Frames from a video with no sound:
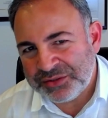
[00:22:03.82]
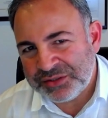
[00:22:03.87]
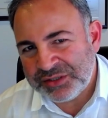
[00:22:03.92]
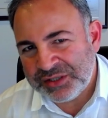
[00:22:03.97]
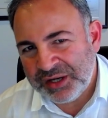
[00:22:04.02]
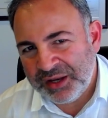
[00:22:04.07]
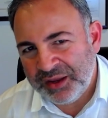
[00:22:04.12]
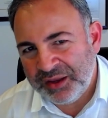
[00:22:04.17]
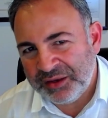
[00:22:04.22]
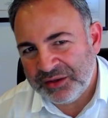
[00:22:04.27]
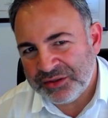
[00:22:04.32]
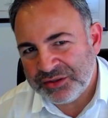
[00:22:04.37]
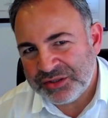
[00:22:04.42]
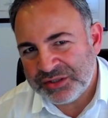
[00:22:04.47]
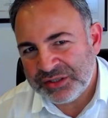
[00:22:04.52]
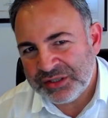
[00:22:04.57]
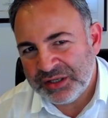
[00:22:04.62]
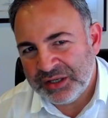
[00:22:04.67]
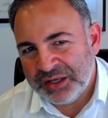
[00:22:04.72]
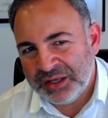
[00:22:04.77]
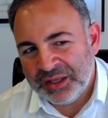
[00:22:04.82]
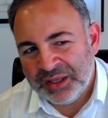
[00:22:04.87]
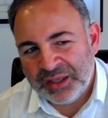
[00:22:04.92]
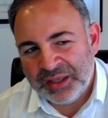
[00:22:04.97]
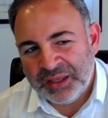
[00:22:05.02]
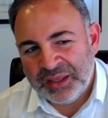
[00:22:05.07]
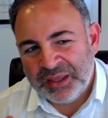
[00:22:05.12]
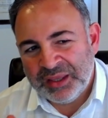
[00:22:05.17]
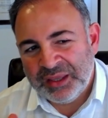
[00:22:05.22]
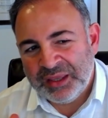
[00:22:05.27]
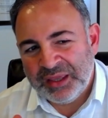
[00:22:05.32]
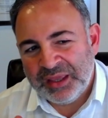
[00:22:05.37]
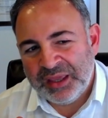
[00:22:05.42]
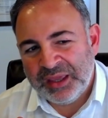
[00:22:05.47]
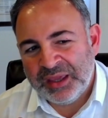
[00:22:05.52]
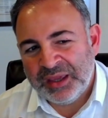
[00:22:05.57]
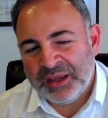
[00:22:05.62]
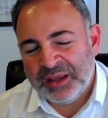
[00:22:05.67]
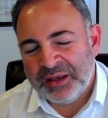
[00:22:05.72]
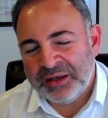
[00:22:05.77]
change,
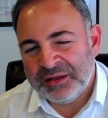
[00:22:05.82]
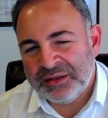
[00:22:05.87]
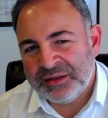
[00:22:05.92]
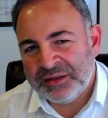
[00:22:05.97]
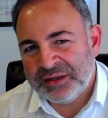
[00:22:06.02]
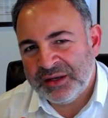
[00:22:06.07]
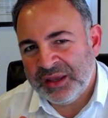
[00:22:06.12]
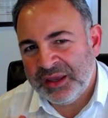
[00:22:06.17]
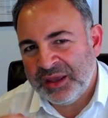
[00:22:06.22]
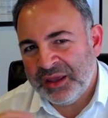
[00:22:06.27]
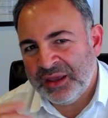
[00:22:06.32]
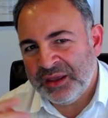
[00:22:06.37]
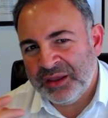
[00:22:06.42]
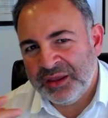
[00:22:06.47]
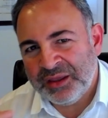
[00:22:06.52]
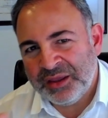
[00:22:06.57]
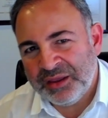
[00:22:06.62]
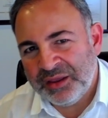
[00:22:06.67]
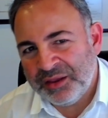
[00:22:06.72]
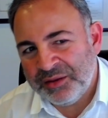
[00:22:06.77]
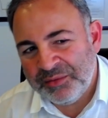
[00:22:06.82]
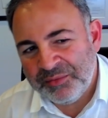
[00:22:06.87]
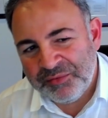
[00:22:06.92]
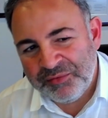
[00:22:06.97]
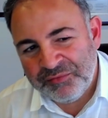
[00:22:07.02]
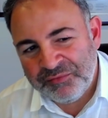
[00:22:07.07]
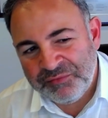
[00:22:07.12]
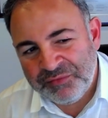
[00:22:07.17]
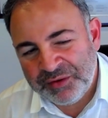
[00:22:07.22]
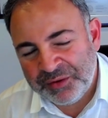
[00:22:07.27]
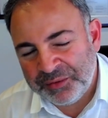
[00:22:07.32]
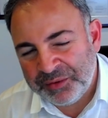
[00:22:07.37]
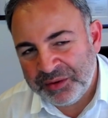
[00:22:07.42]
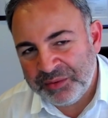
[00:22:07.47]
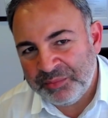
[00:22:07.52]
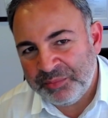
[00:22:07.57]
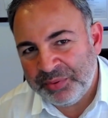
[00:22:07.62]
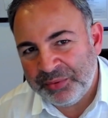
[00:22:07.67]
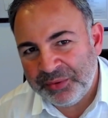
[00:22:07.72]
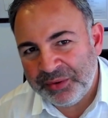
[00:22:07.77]
and very
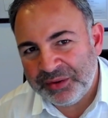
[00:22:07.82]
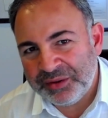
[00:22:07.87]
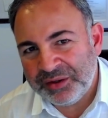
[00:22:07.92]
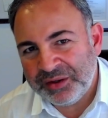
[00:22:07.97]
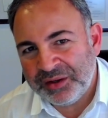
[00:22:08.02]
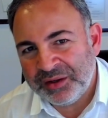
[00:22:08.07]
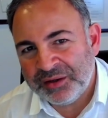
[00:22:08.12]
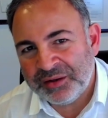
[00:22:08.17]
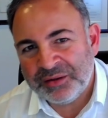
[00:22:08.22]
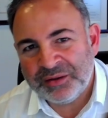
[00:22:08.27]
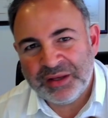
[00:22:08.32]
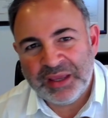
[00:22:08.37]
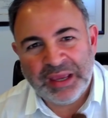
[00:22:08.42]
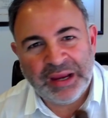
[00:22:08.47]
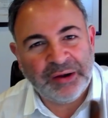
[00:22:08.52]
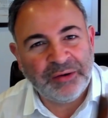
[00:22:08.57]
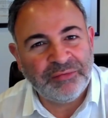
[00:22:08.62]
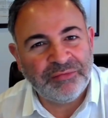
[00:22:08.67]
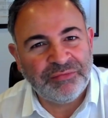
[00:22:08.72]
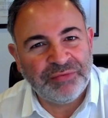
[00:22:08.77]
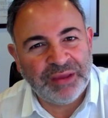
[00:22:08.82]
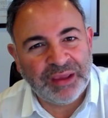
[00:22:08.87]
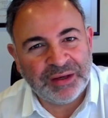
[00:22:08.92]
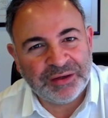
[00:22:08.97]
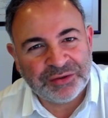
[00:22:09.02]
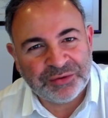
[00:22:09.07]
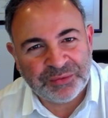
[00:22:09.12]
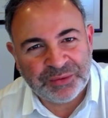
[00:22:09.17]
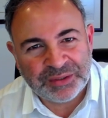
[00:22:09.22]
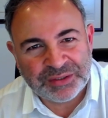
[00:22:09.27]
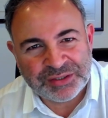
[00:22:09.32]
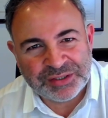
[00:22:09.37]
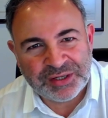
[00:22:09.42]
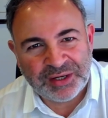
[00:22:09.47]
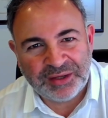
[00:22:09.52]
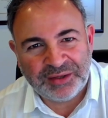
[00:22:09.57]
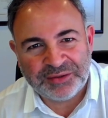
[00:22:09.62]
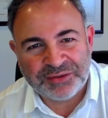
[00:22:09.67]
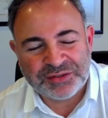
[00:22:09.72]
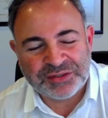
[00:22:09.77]
important here, our factory
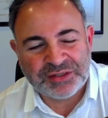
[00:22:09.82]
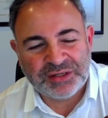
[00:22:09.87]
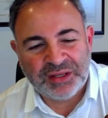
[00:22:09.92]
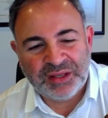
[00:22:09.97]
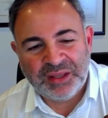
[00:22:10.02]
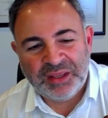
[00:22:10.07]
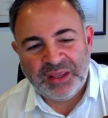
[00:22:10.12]
changed.